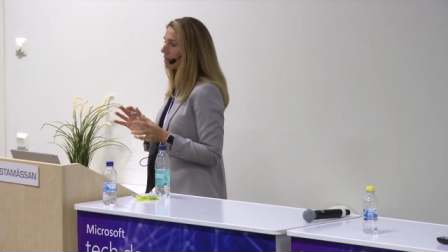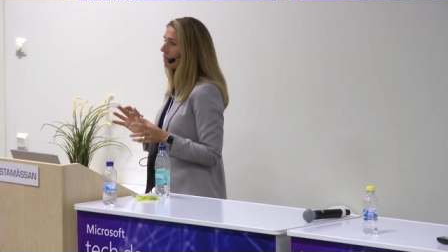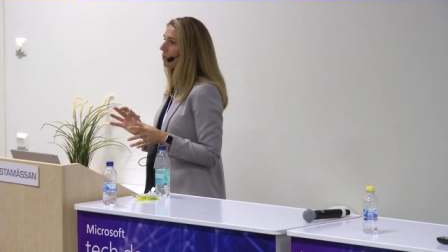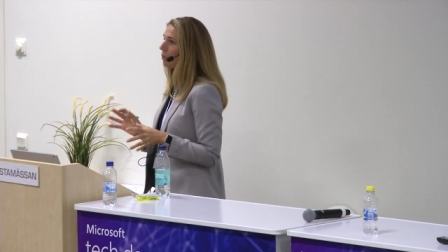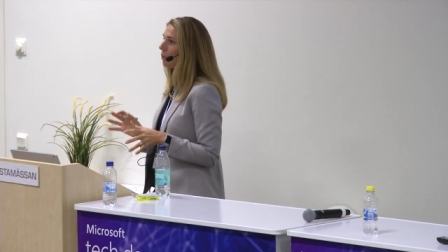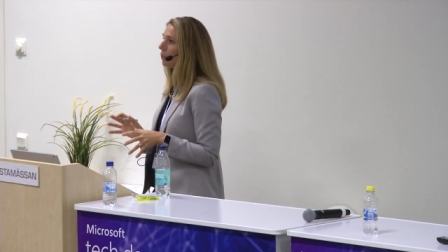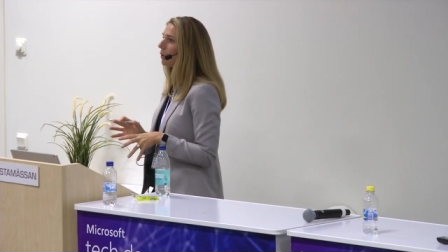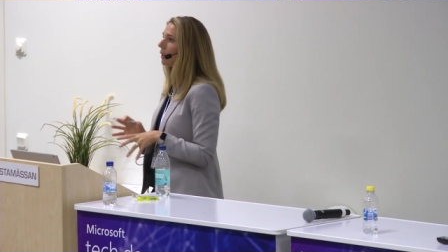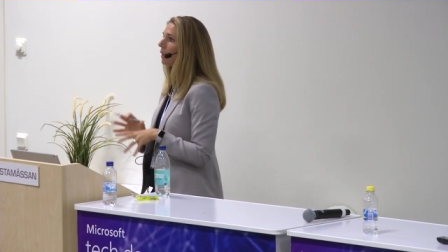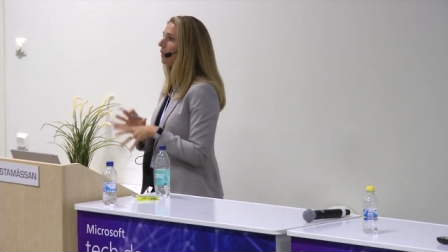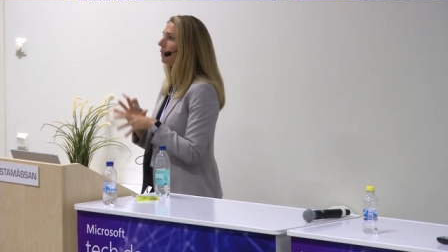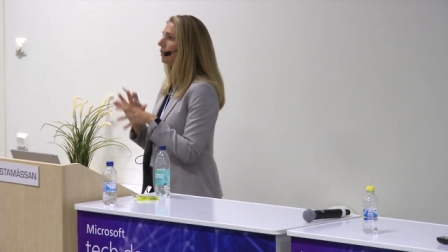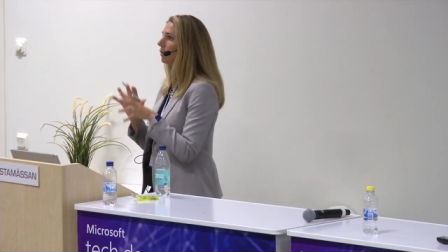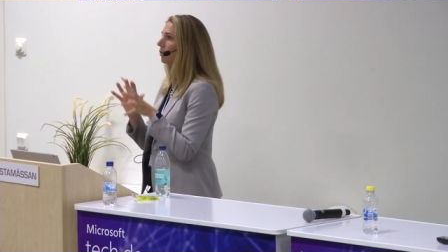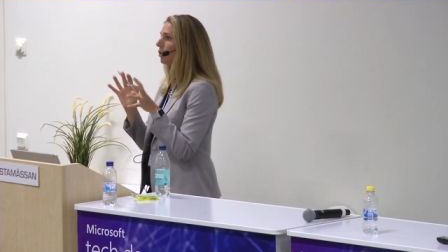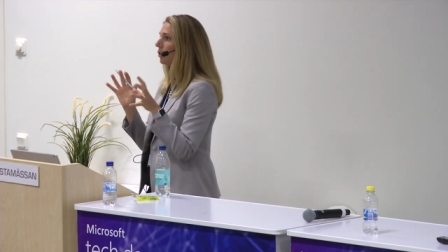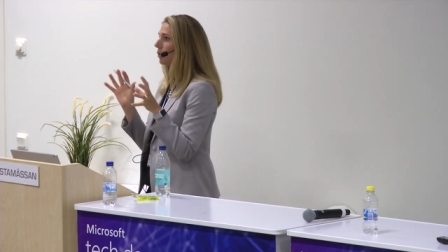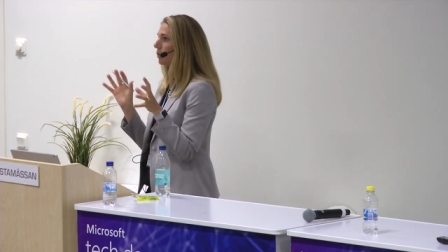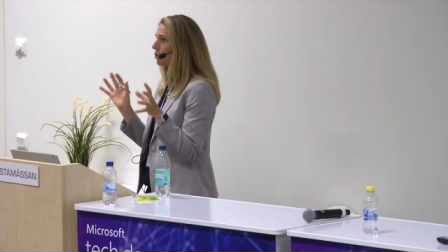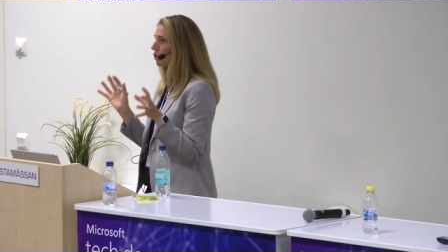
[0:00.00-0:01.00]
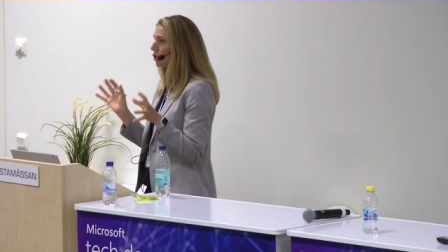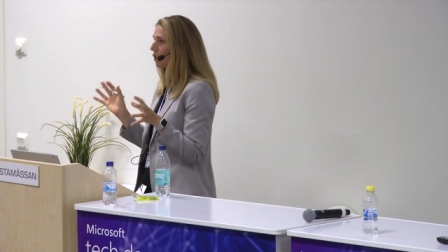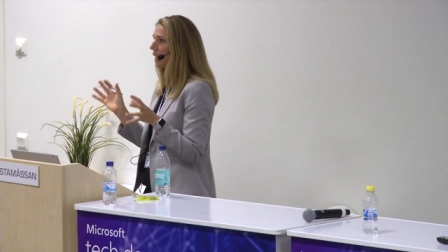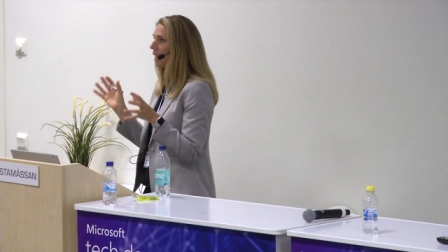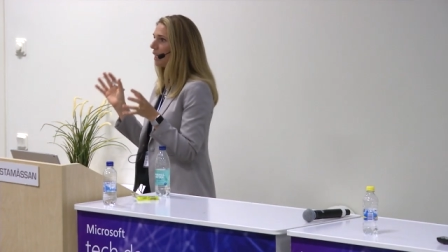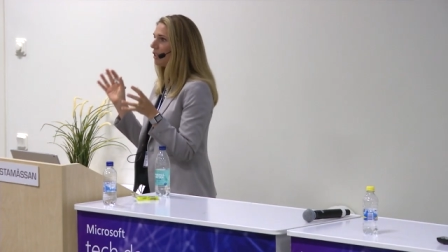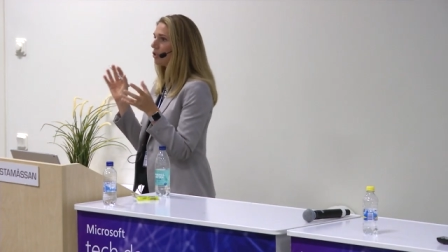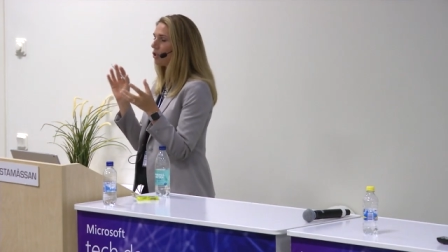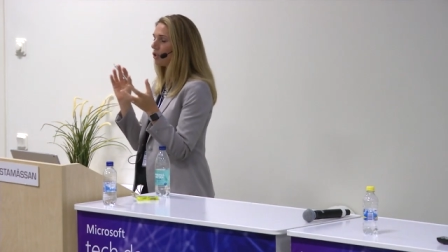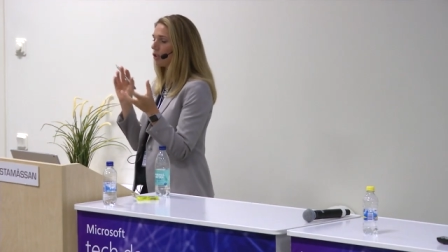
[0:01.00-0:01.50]
So you can, you know,
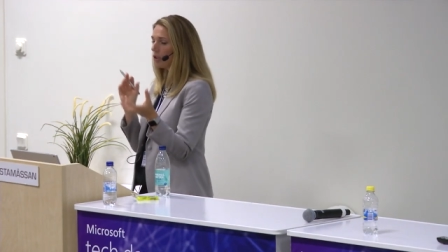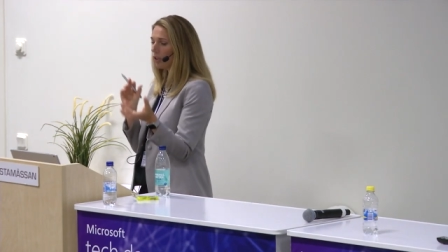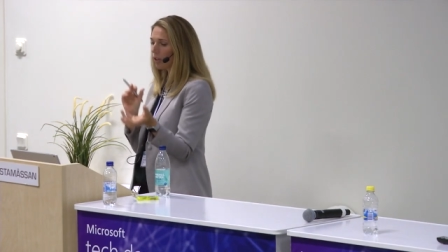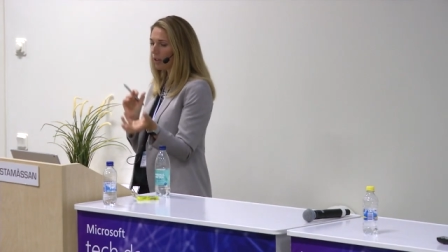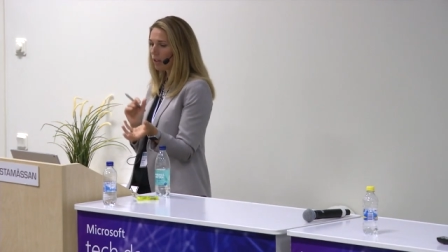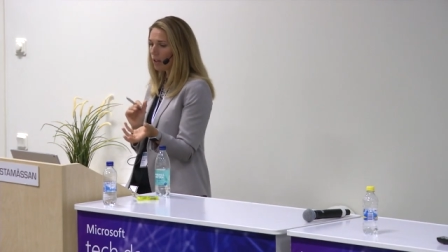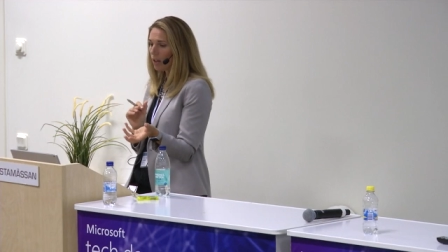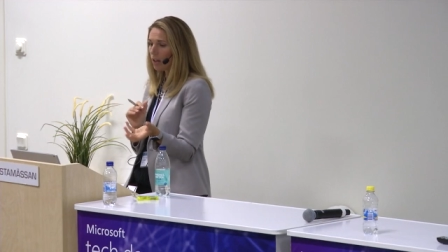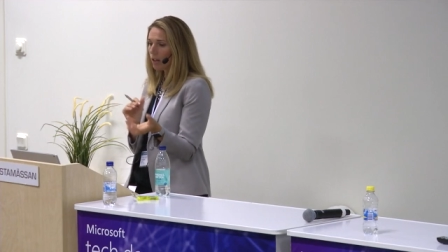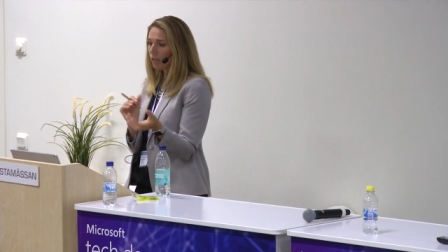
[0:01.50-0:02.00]
change the,